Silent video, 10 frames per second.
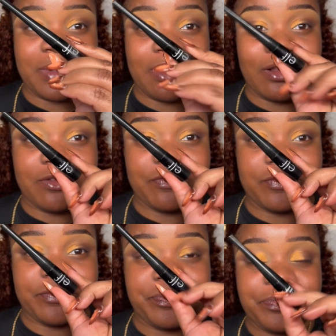elf.
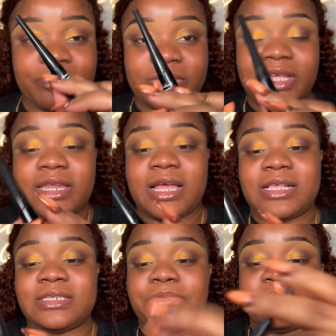It
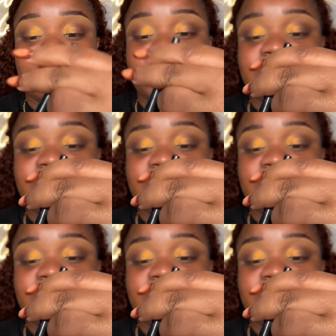has a brush